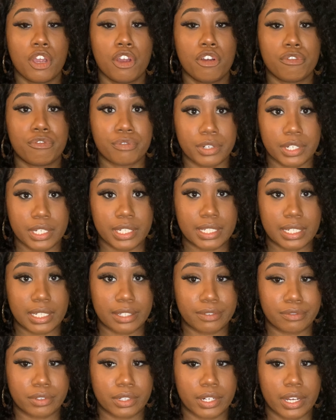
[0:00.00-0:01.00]
free
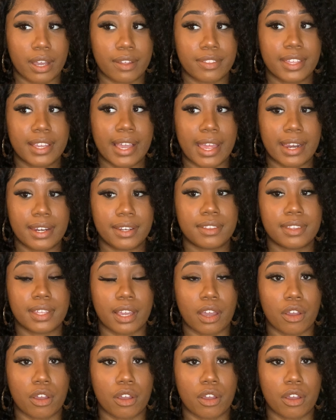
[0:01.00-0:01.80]
delivery. I think anything